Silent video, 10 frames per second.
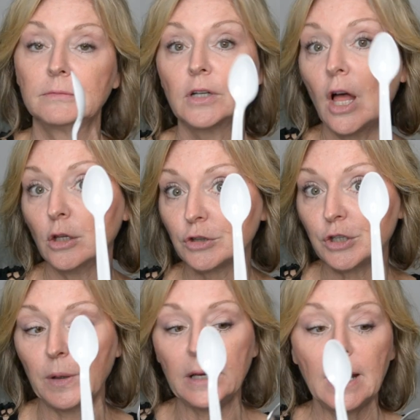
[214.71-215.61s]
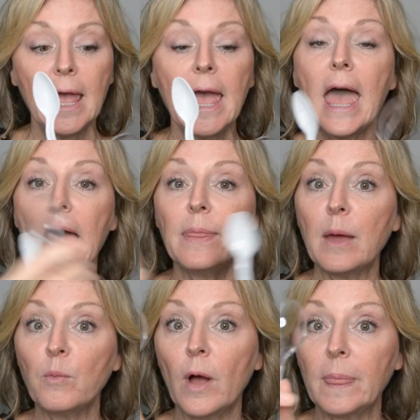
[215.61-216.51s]
color to it and
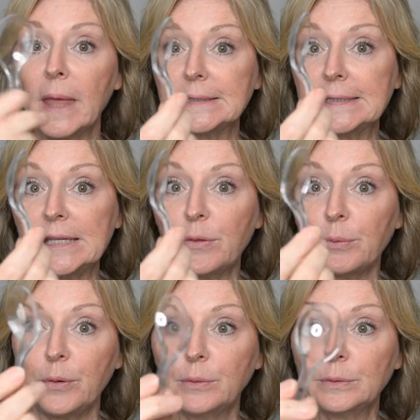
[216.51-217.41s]
then one that's see-through.